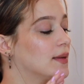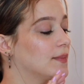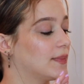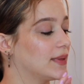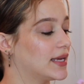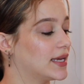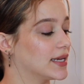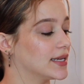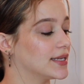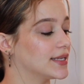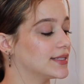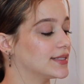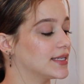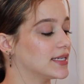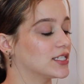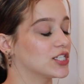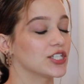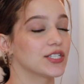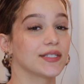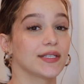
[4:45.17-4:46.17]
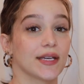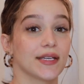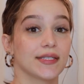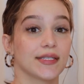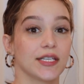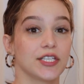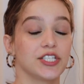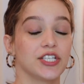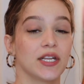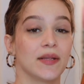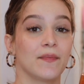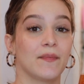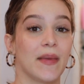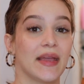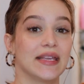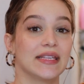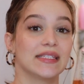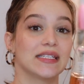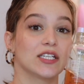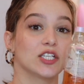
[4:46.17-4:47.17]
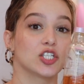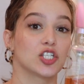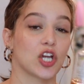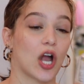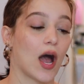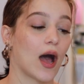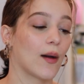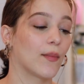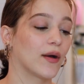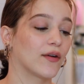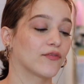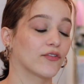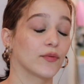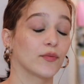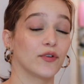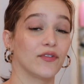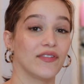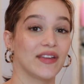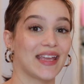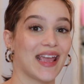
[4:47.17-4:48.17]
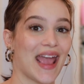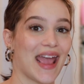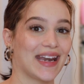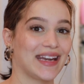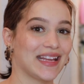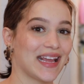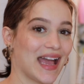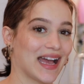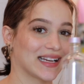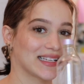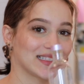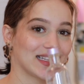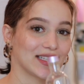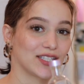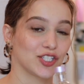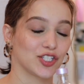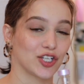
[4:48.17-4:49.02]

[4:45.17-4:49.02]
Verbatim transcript: because it just does such an amazing job of removing any excess